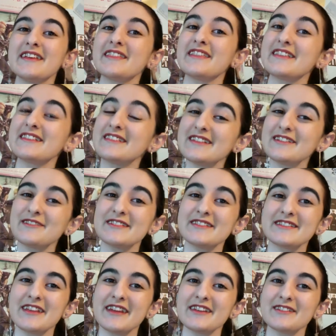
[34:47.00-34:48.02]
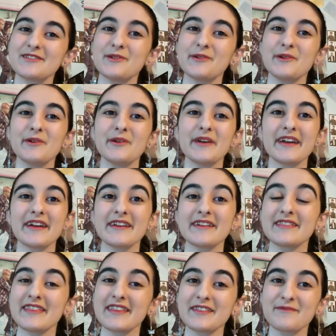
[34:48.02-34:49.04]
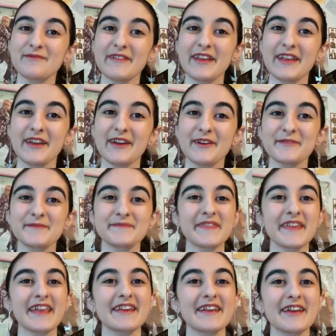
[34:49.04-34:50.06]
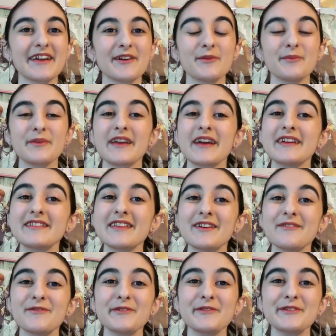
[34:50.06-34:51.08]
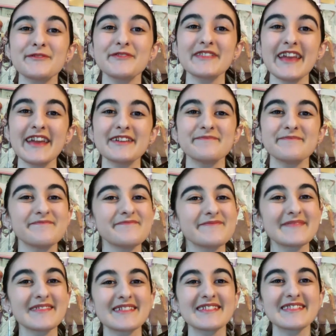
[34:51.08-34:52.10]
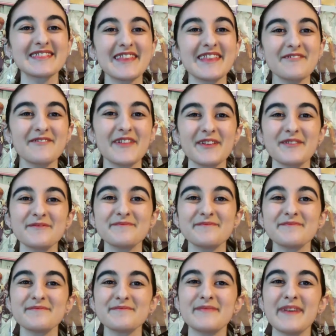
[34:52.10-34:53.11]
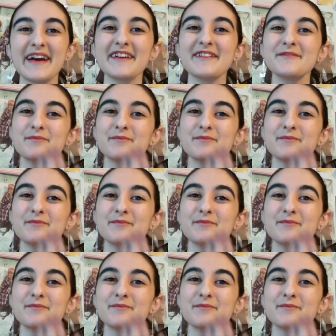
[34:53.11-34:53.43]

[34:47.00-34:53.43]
the series as a whole and this video, and I hope you guys have a wonderful day. Love you. Bye.